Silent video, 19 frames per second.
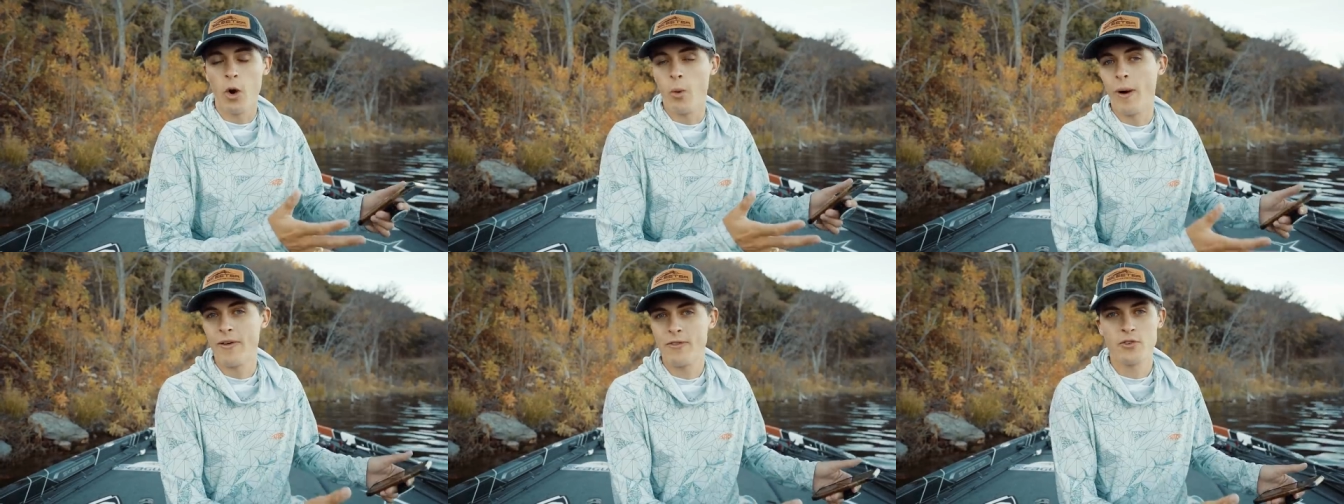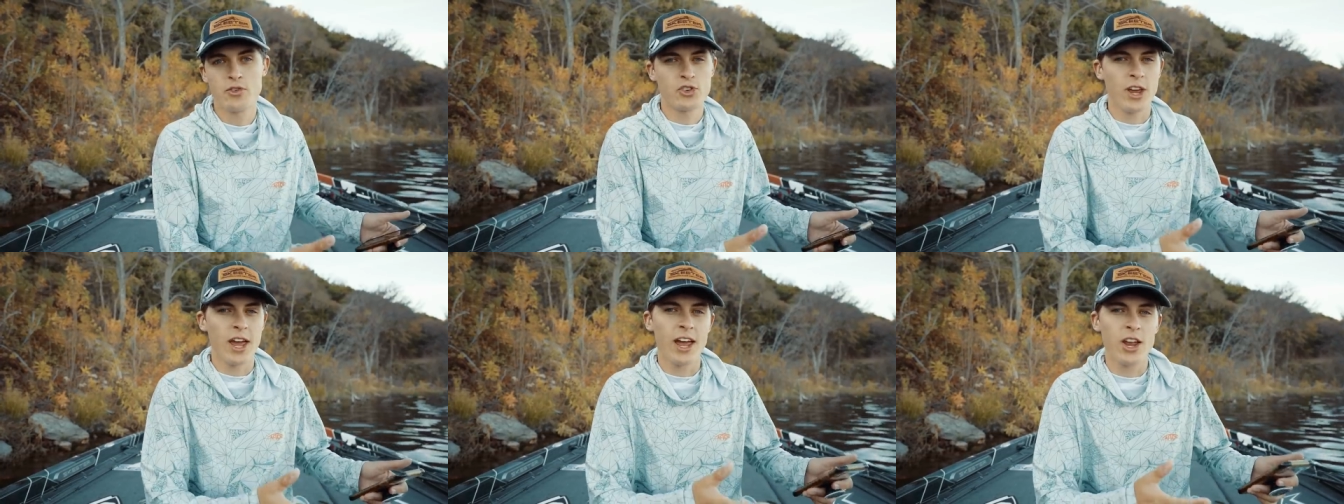a weather
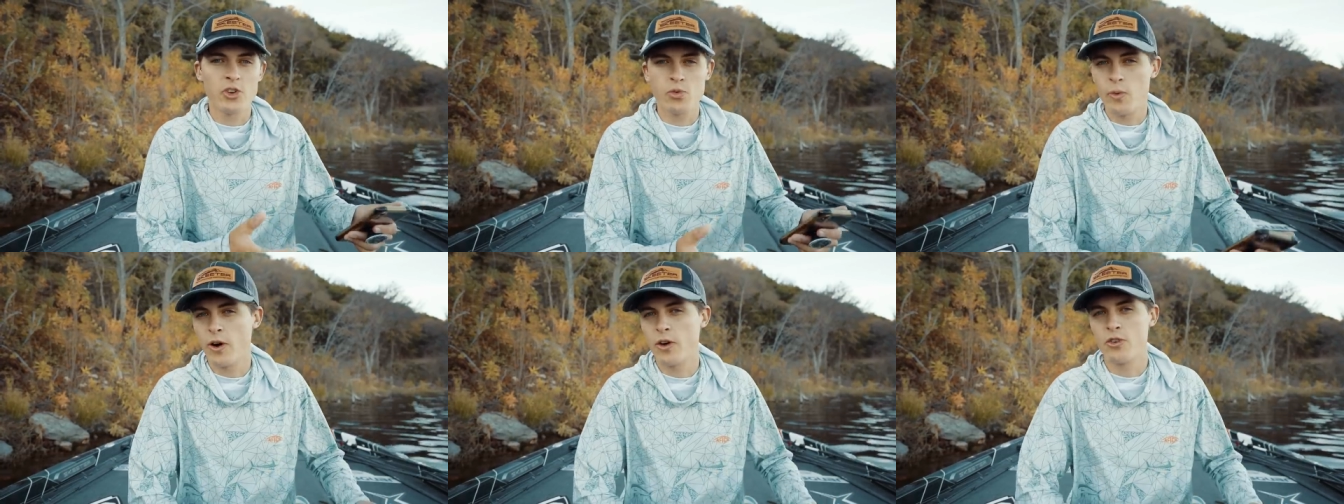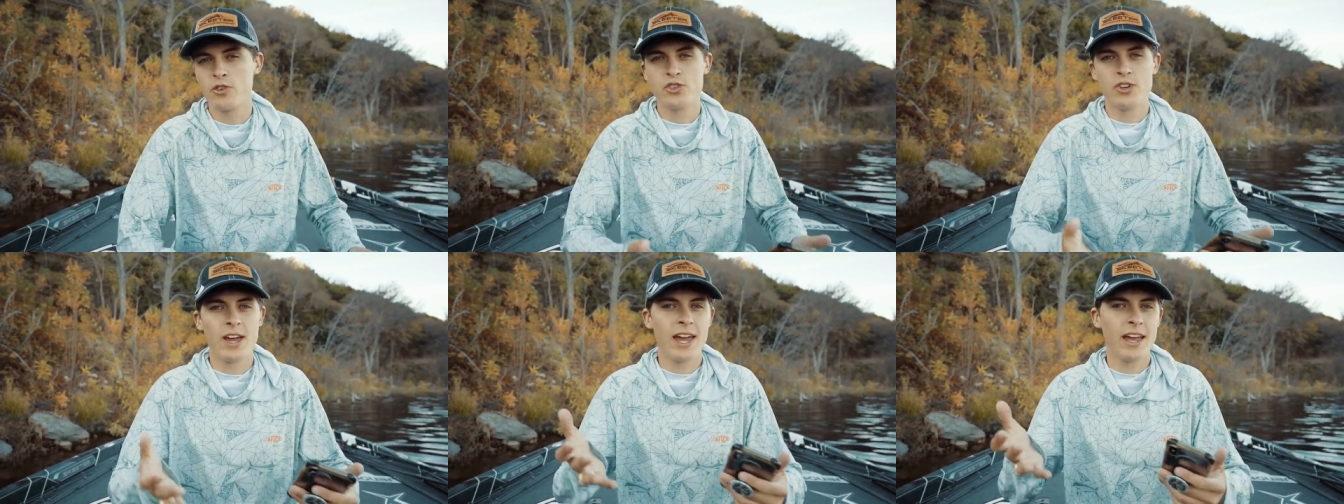change,
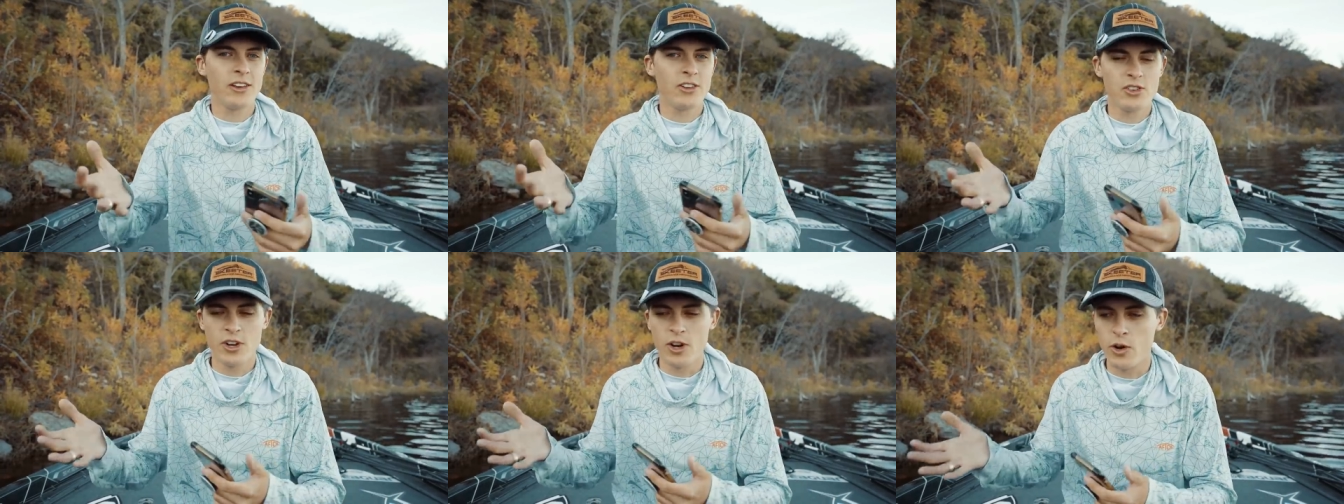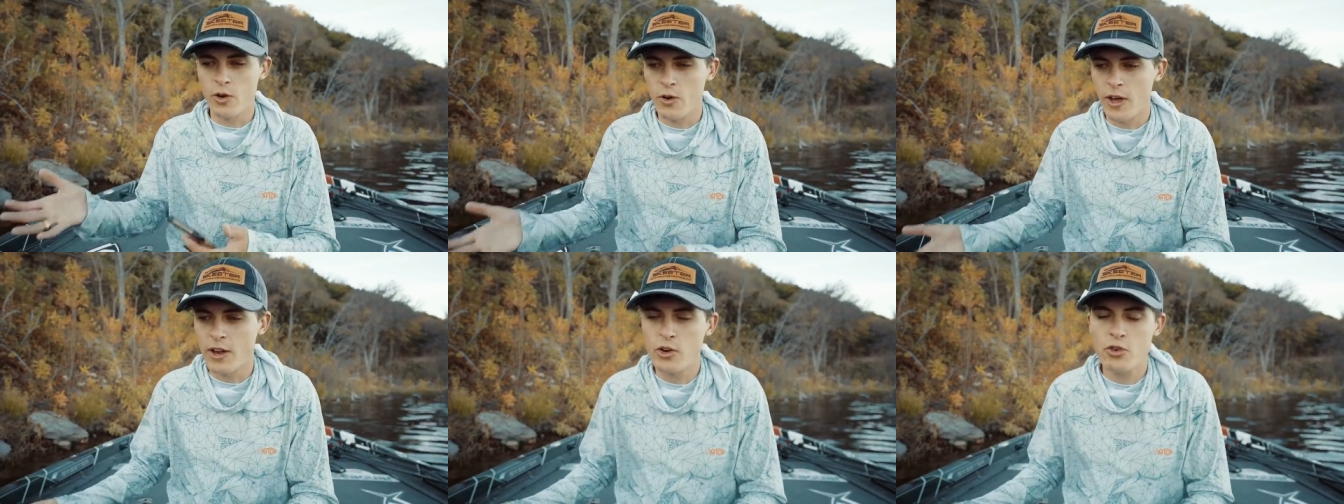water change, you
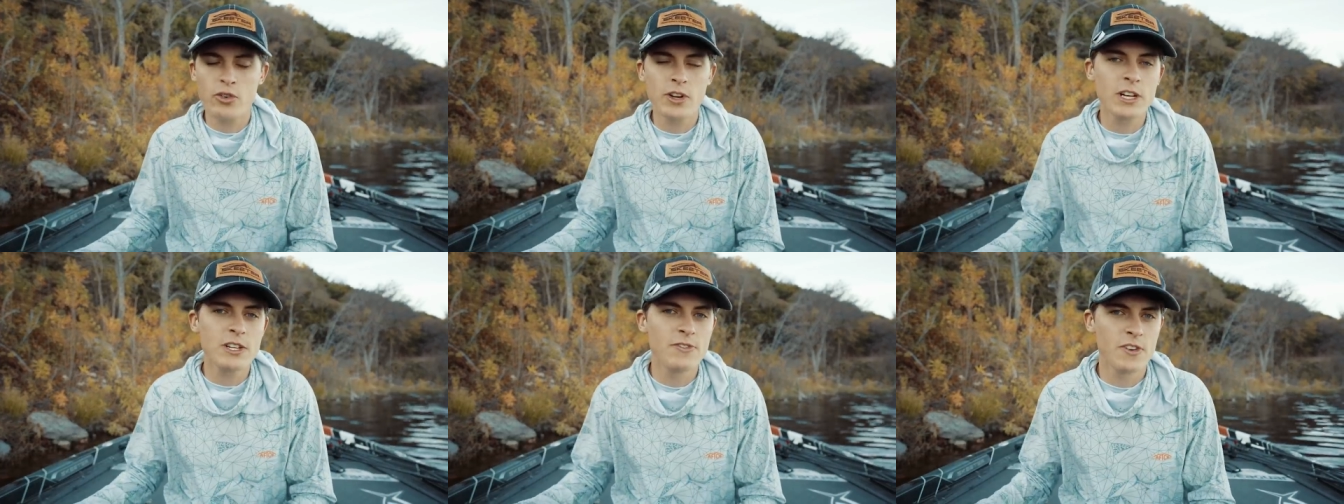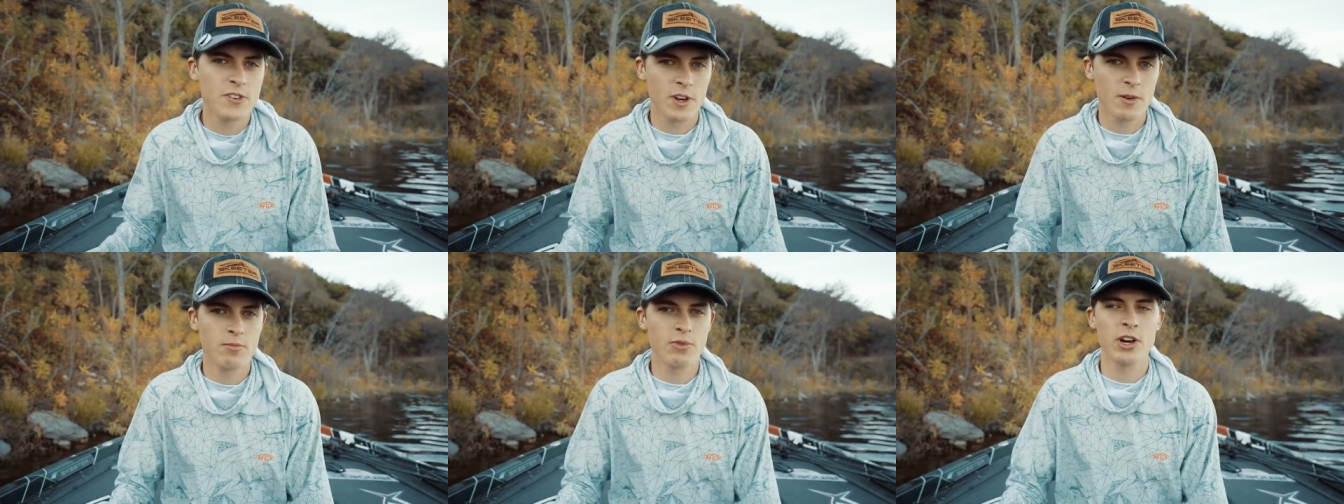know, increased
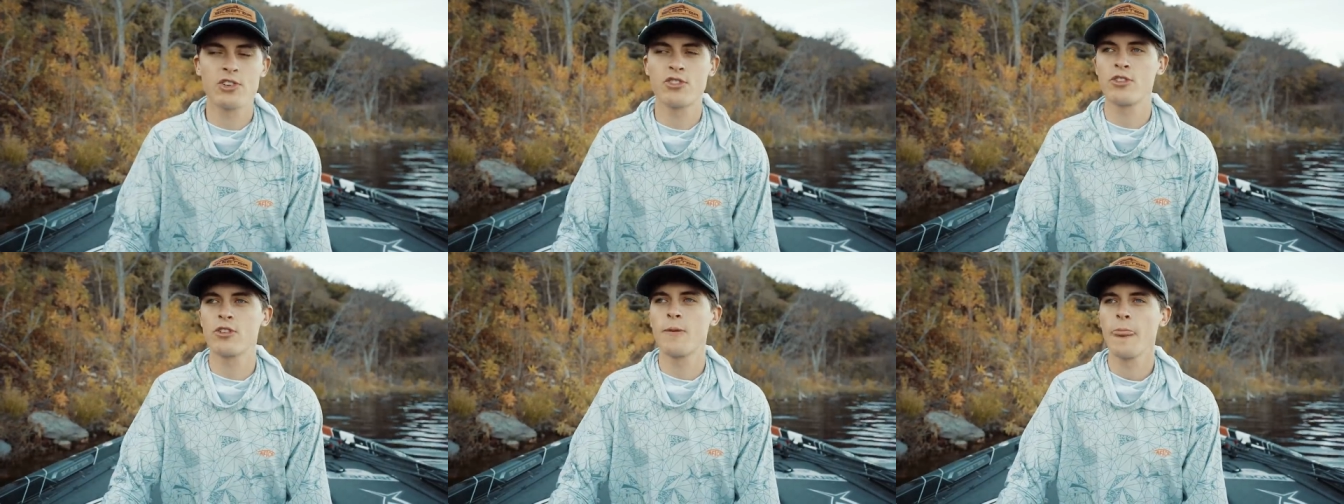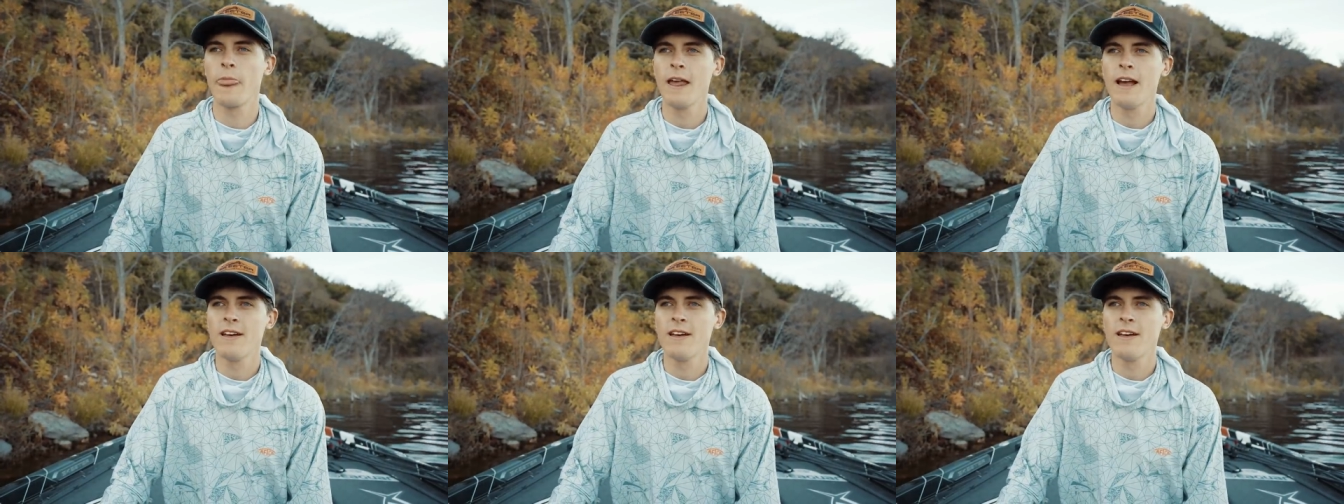fishing pressure,